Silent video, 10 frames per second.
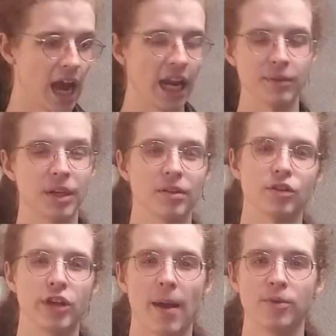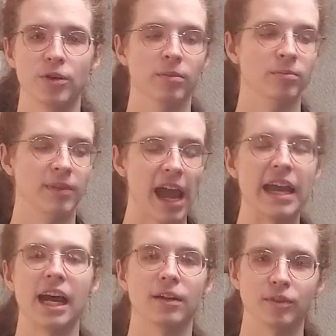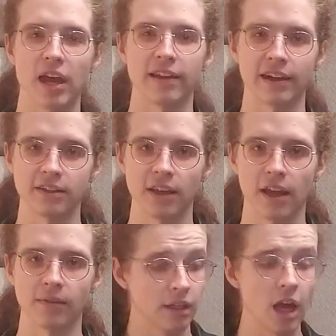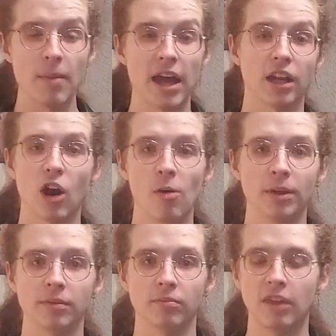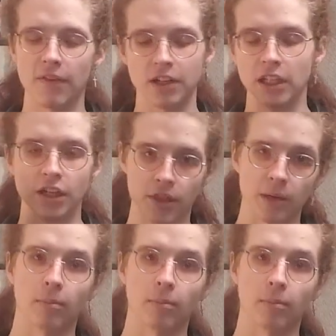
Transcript: I have to give this chapter an 8 out of 10, I'd say. Not bad at all, but definitely nothing